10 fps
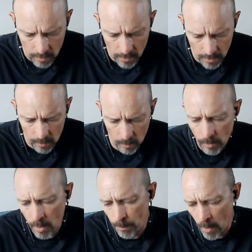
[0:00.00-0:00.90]

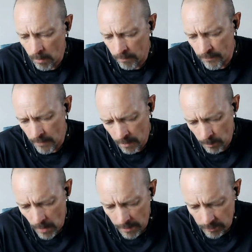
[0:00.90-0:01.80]
critical component for
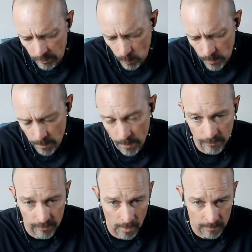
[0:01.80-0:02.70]
enterprises. And we
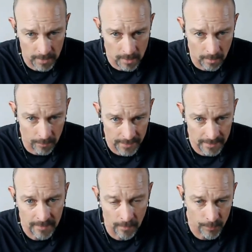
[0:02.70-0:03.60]
built something called
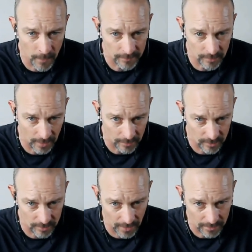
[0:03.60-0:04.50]
Intel threat
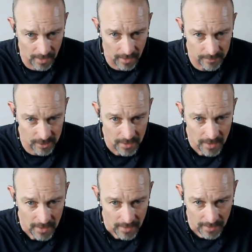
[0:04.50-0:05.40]
detection technology.
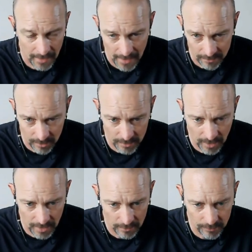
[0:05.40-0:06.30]
And it actually
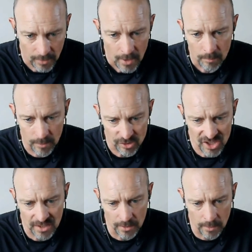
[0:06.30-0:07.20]
takes
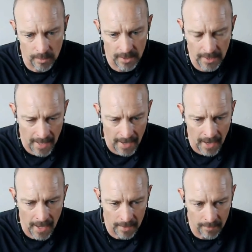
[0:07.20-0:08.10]
machine learning and
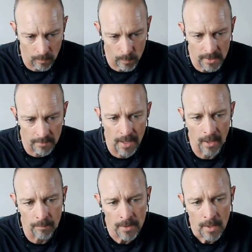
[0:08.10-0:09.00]
AI that we
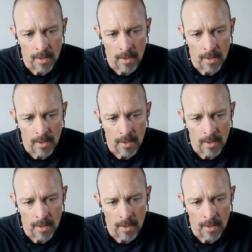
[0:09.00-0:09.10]
develop